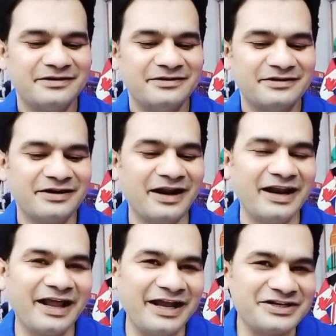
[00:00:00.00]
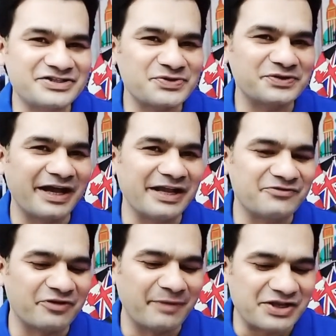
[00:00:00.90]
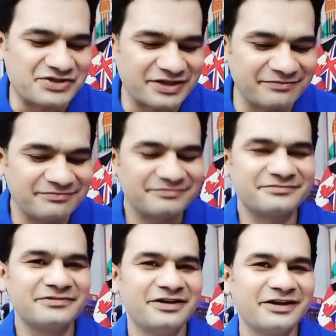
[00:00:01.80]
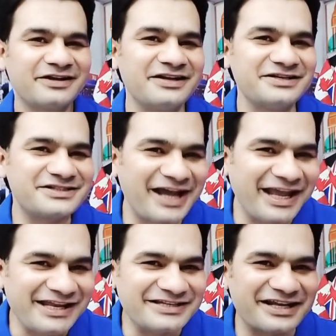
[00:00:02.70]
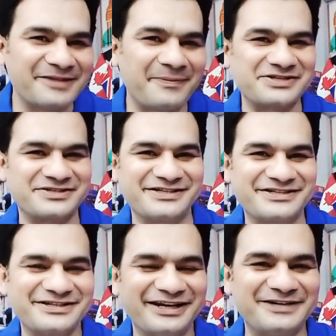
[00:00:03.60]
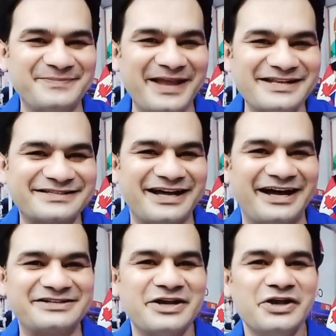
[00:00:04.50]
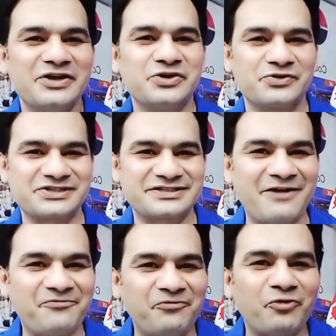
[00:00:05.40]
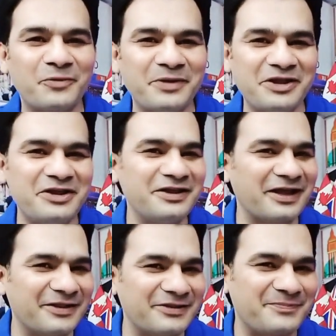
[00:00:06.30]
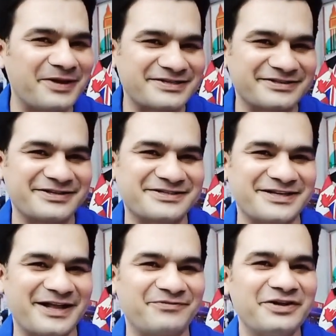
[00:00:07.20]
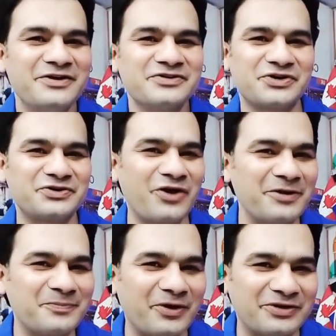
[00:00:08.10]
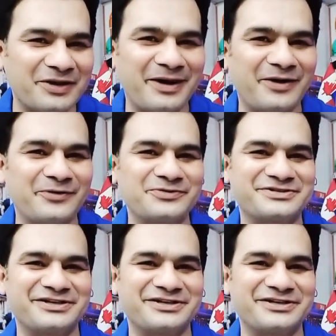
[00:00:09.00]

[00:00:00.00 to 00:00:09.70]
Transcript: relate to the information contained in the passage. It means that your stuff would be in the passage itself. So don't bother about